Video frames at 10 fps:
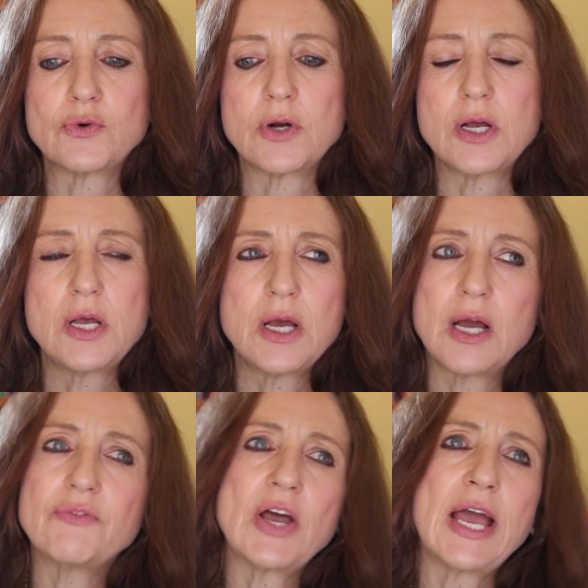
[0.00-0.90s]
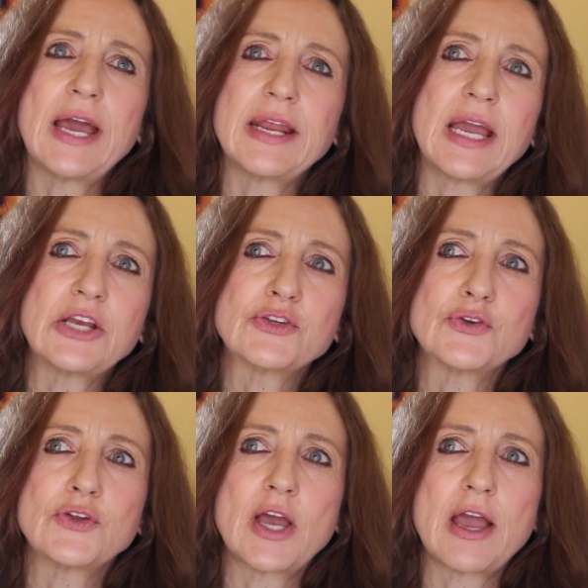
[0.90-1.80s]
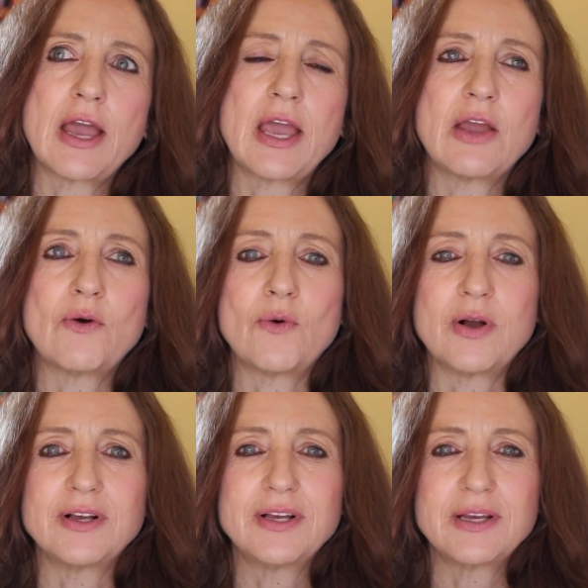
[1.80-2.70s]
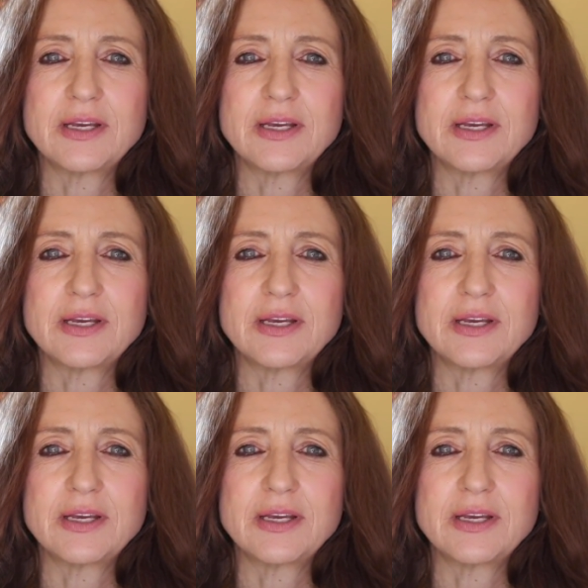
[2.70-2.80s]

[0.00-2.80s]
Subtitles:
or I have a headache today, or,